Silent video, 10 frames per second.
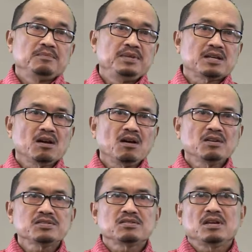
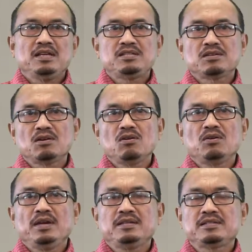Because each row
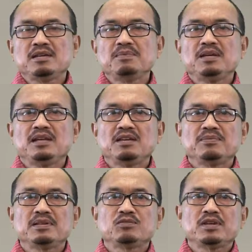in Table
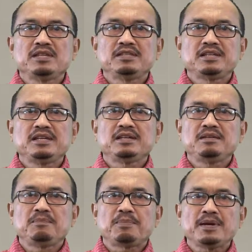
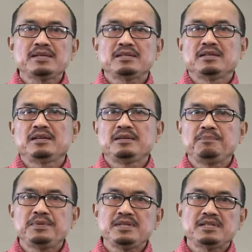11.23
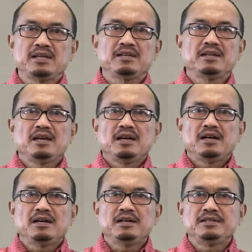represents
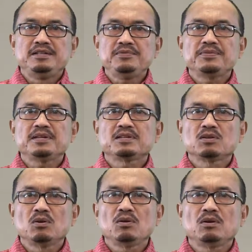a different
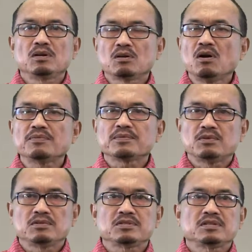golf
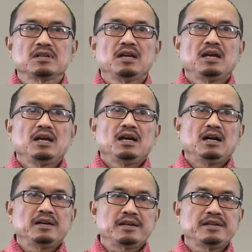course,
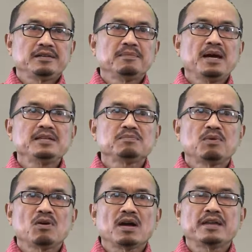a randomized
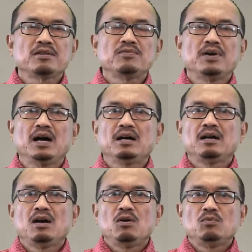block ANOVA
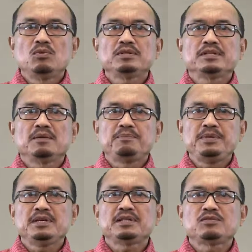would
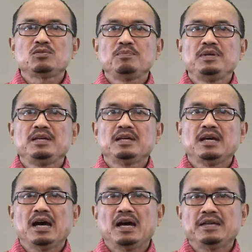appear to be
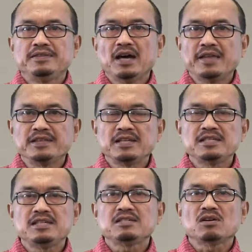the
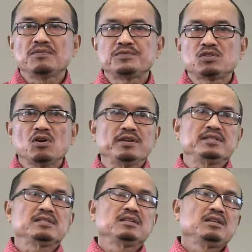analysis of
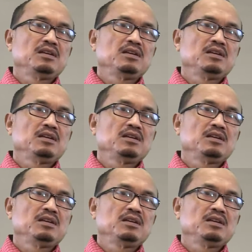choice.